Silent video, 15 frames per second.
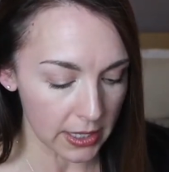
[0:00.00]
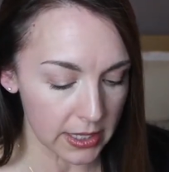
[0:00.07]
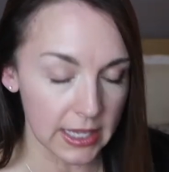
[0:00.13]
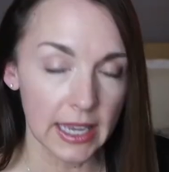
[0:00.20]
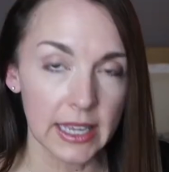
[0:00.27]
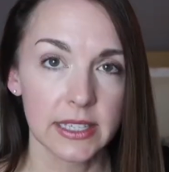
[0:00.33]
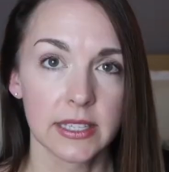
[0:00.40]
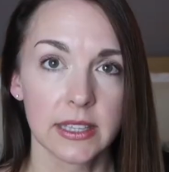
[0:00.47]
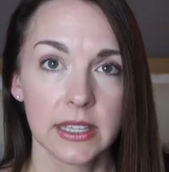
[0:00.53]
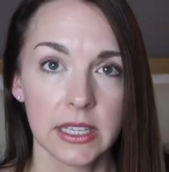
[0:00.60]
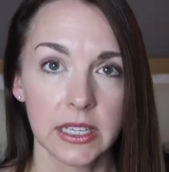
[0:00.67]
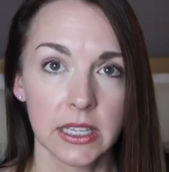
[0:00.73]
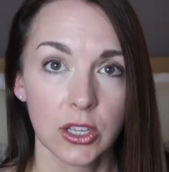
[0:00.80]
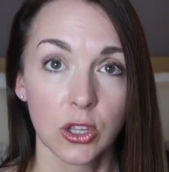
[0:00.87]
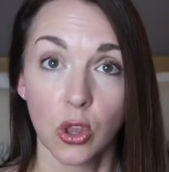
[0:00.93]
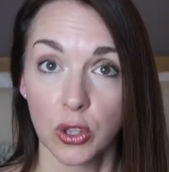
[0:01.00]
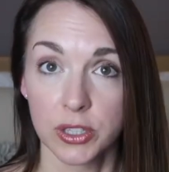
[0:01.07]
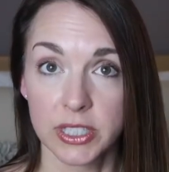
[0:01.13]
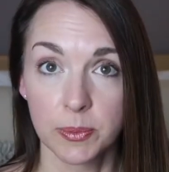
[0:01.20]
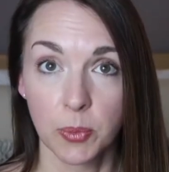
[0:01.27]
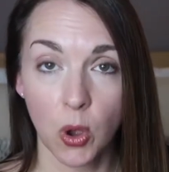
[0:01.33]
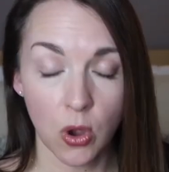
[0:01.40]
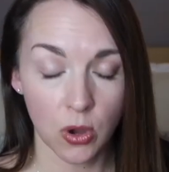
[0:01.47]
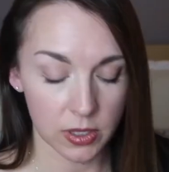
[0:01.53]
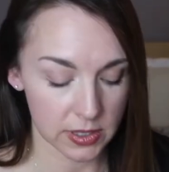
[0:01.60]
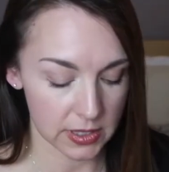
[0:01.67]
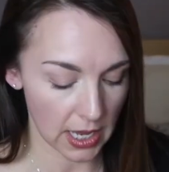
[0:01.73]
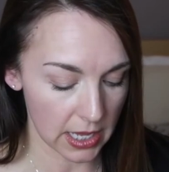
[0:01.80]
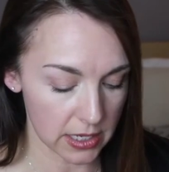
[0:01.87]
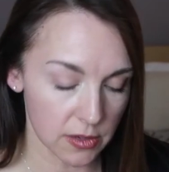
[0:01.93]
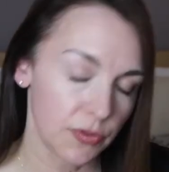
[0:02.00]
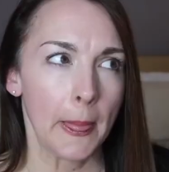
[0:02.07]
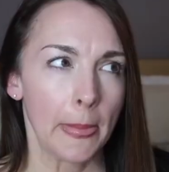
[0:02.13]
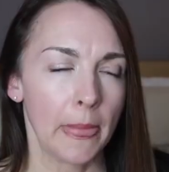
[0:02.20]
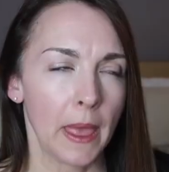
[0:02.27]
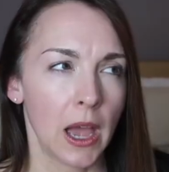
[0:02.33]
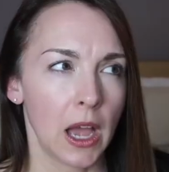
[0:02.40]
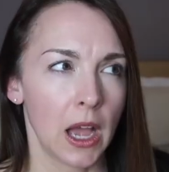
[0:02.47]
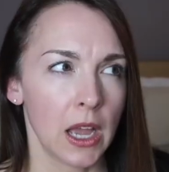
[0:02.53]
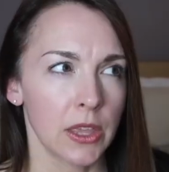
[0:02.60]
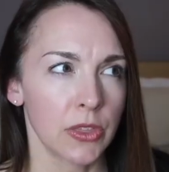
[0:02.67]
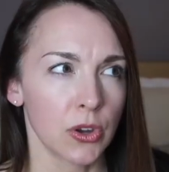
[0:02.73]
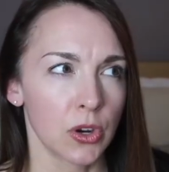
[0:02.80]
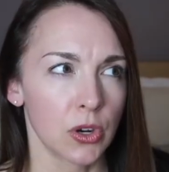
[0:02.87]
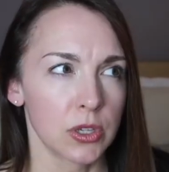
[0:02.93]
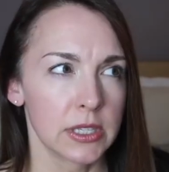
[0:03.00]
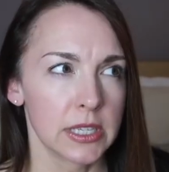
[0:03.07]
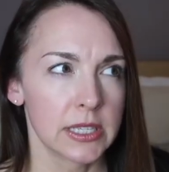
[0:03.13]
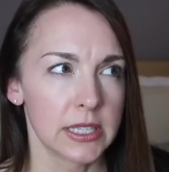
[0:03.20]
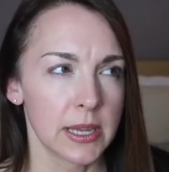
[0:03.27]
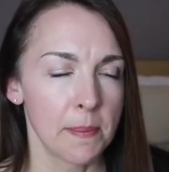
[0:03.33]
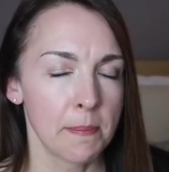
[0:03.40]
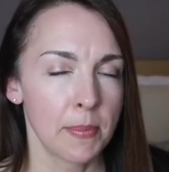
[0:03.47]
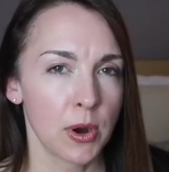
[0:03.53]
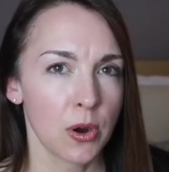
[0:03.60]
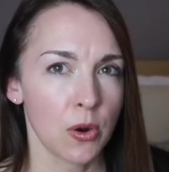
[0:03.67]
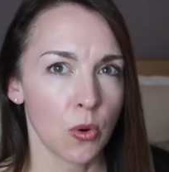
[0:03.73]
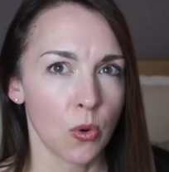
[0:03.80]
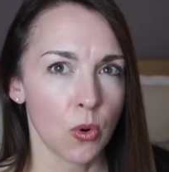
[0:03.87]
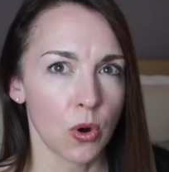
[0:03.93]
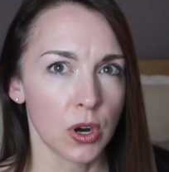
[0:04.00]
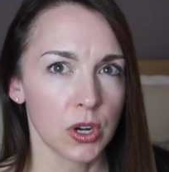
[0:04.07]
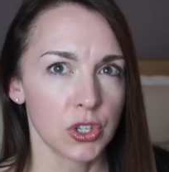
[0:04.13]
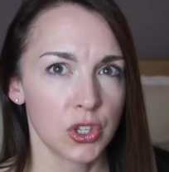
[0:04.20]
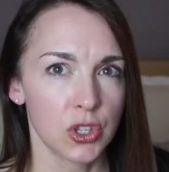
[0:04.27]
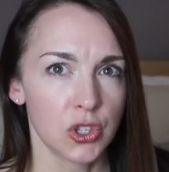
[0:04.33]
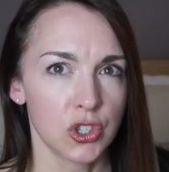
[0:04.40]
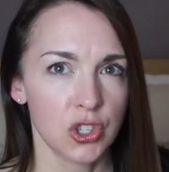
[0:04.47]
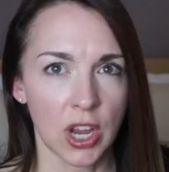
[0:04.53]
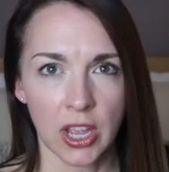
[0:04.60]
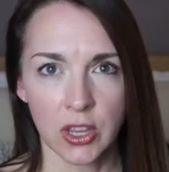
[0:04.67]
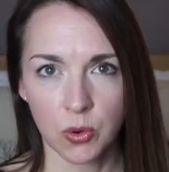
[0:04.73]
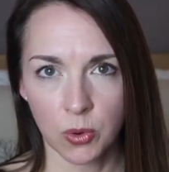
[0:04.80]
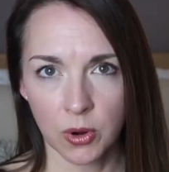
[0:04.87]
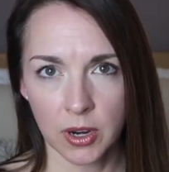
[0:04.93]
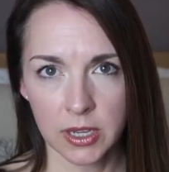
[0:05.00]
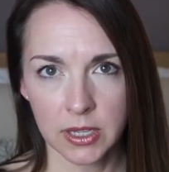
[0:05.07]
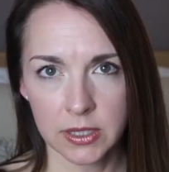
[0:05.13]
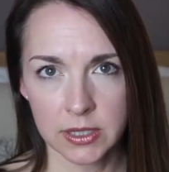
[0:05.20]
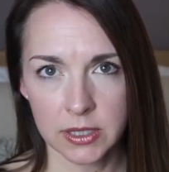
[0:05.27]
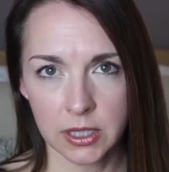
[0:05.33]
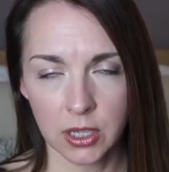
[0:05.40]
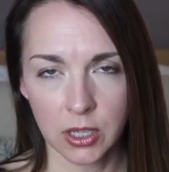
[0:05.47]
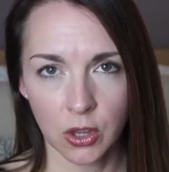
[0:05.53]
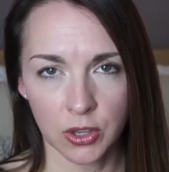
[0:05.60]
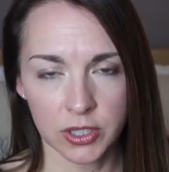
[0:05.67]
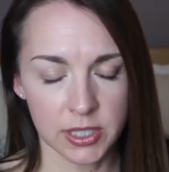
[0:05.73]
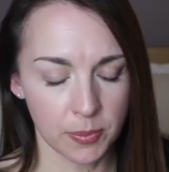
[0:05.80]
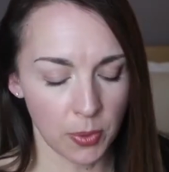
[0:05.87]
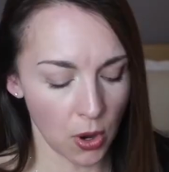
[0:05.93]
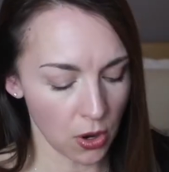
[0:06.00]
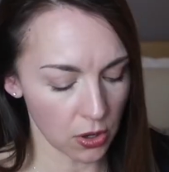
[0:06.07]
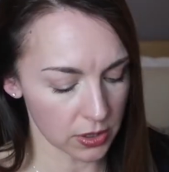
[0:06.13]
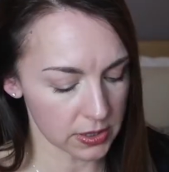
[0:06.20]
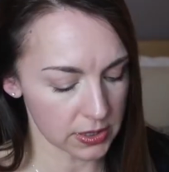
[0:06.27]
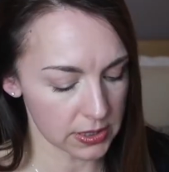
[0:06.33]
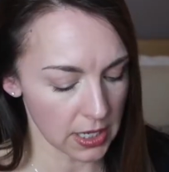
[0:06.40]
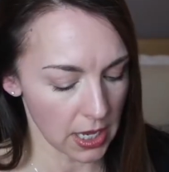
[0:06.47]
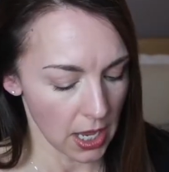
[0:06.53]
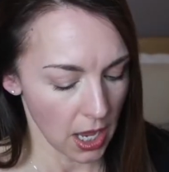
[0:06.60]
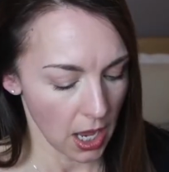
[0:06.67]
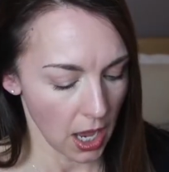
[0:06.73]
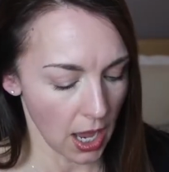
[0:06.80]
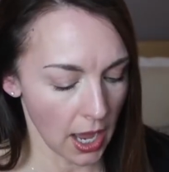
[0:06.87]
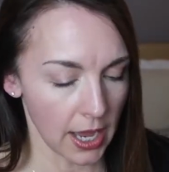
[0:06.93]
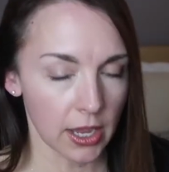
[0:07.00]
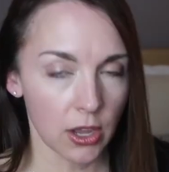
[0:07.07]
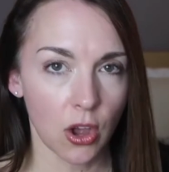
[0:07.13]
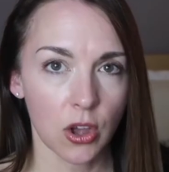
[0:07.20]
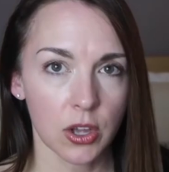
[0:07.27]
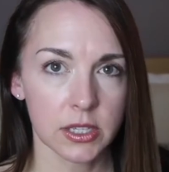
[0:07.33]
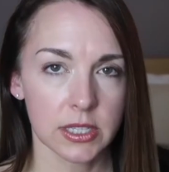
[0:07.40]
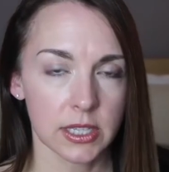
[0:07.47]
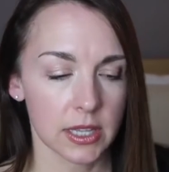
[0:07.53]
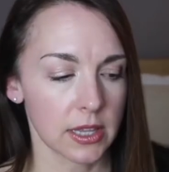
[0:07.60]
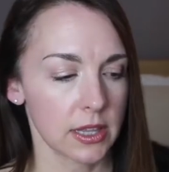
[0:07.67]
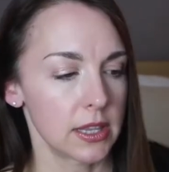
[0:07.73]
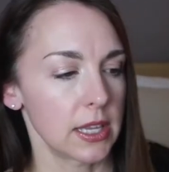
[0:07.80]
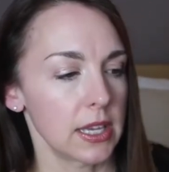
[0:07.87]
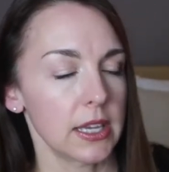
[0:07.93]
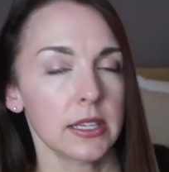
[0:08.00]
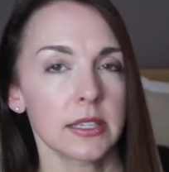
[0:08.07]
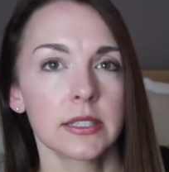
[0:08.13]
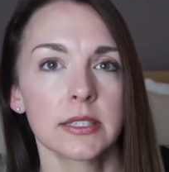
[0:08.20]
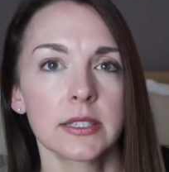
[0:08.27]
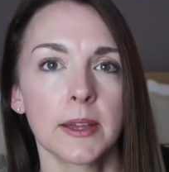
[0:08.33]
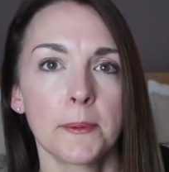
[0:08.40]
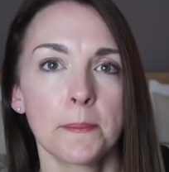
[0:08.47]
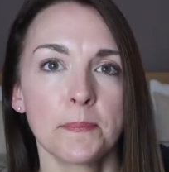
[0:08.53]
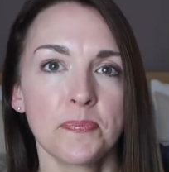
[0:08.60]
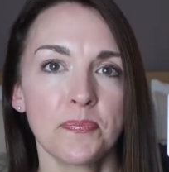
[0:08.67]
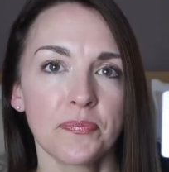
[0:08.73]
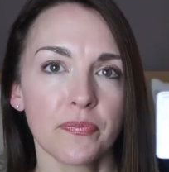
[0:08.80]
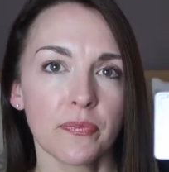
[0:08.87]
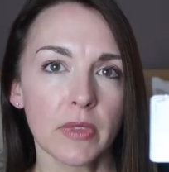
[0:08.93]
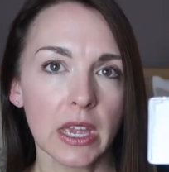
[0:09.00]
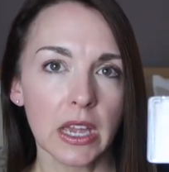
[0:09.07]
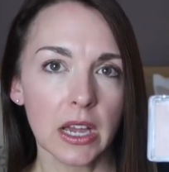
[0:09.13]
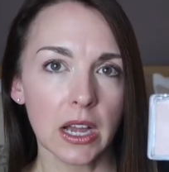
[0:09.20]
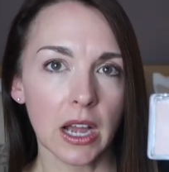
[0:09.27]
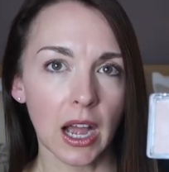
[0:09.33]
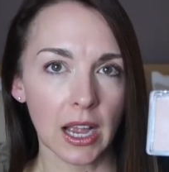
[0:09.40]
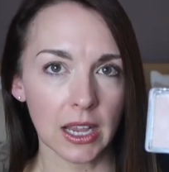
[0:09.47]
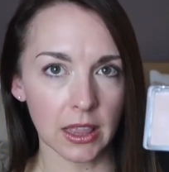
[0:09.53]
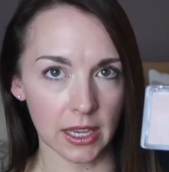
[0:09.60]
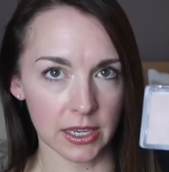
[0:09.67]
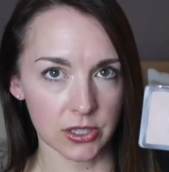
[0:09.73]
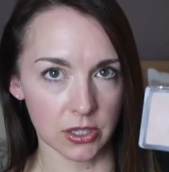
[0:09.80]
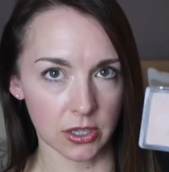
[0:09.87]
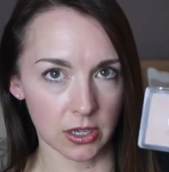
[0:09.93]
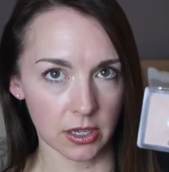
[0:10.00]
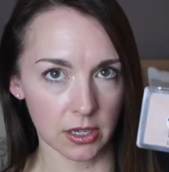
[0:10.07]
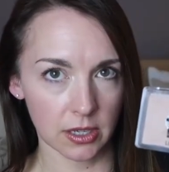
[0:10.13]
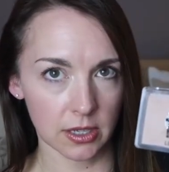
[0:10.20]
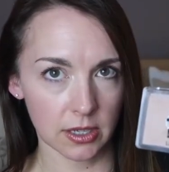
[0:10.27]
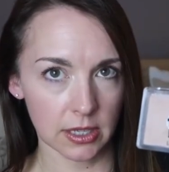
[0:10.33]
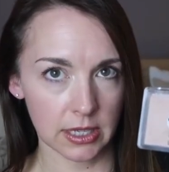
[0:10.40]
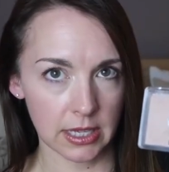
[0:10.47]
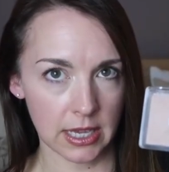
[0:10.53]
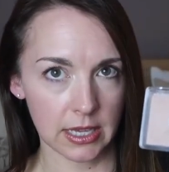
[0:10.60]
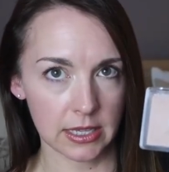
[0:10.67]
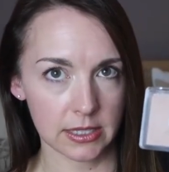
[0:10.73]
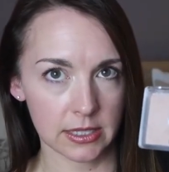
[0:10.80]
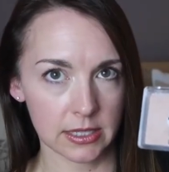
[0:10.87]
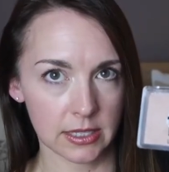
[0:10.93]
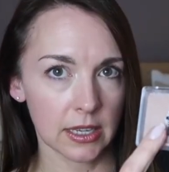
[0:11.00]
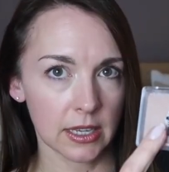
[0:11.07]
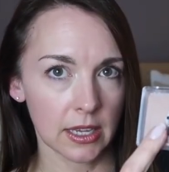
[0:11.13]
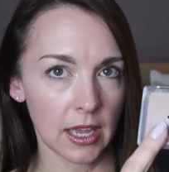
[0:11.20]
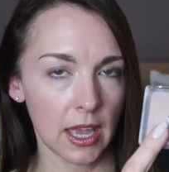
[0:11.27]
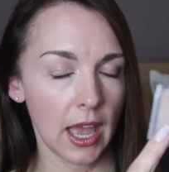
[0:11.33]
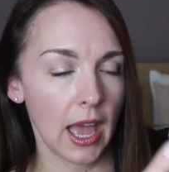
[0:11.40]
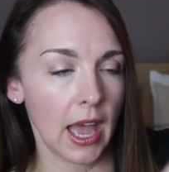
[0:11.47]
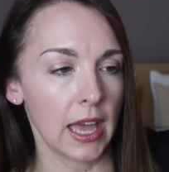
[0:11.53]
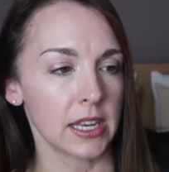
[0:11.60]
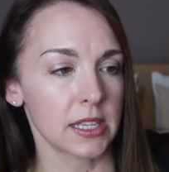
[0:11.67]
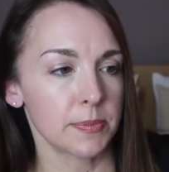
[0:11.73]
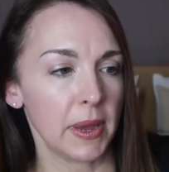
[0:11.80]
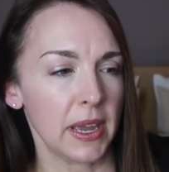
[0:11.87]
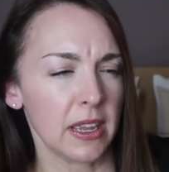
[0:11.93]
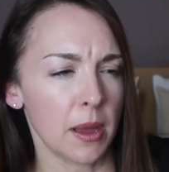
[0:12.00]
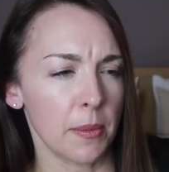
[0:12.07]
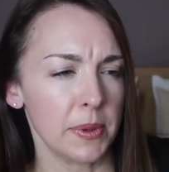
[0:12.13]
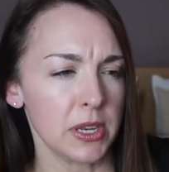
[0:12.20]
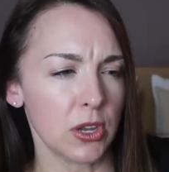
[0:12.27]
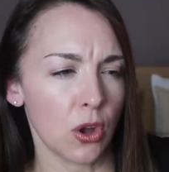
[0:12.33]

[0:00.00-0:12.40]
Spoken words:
get the glossy box, and either December or January's glossy box, I got this highlighter kit. And it's by a company